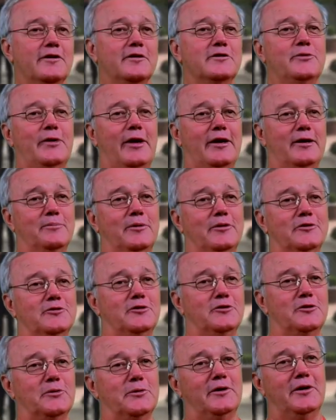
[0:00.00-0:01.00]
because we had a
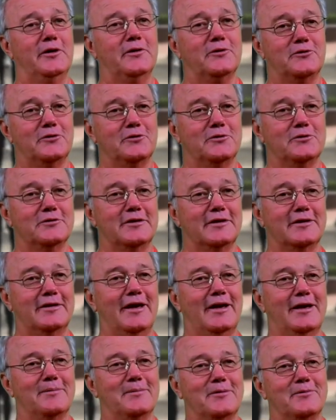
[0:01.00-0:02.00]
bunch of UNL students that
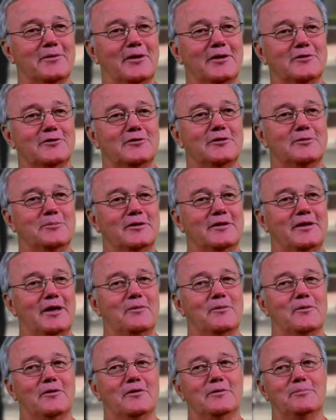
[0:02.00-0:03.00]
came and registered, but
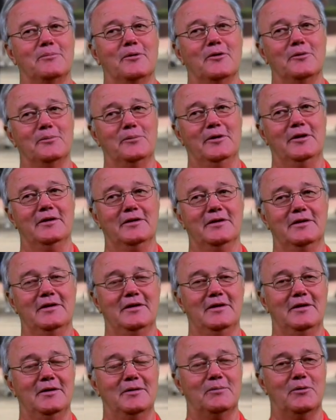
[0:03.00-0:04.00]
they weren't
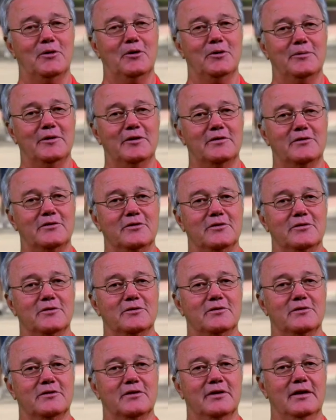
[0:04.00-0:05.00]
permanent
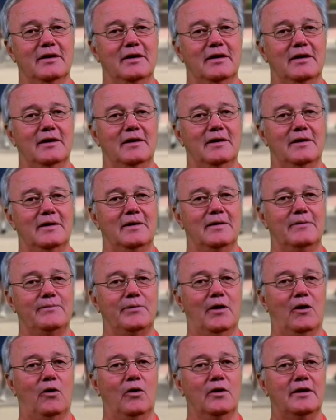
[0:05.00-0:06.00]
students.
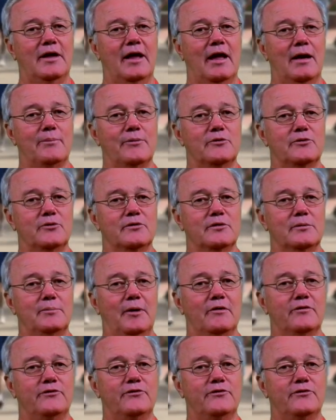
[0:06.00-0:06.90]
On campus was about